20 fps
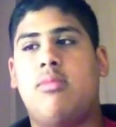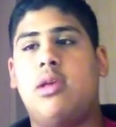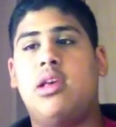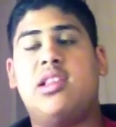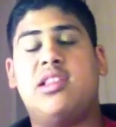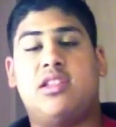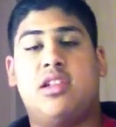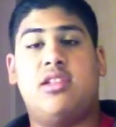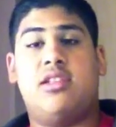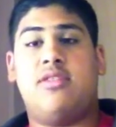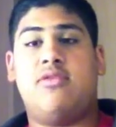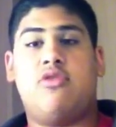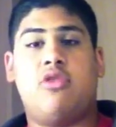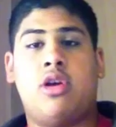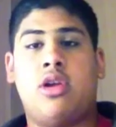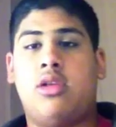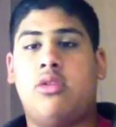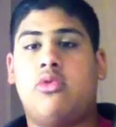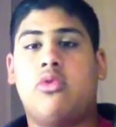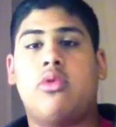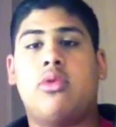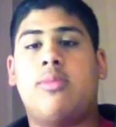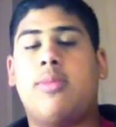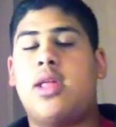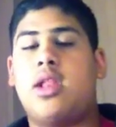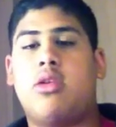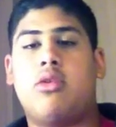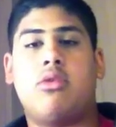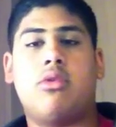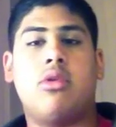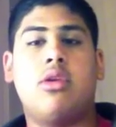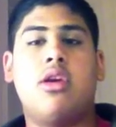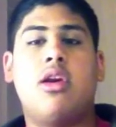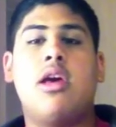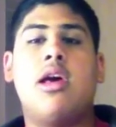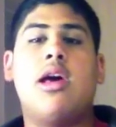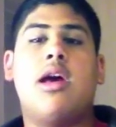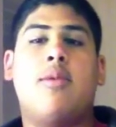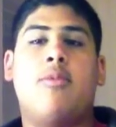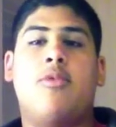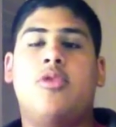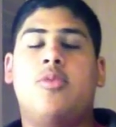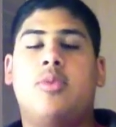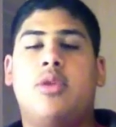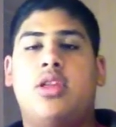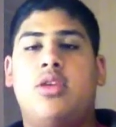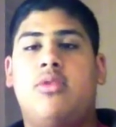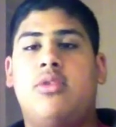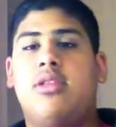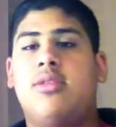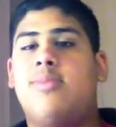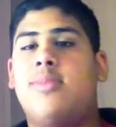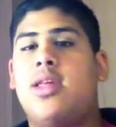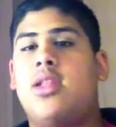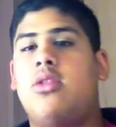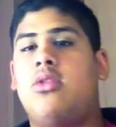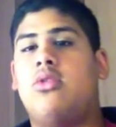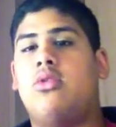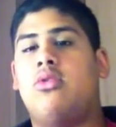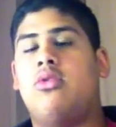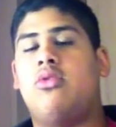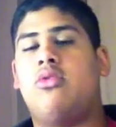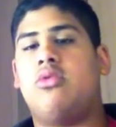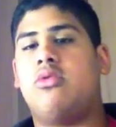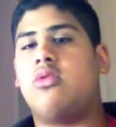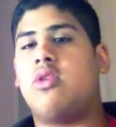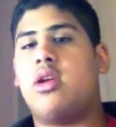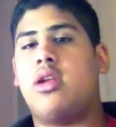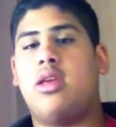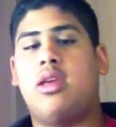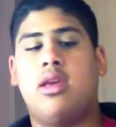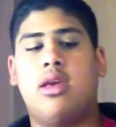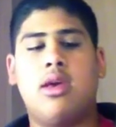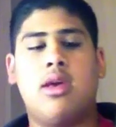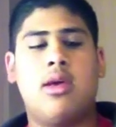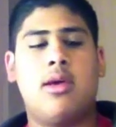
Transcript: extensive training as well, depending on how much money you want to spend on training.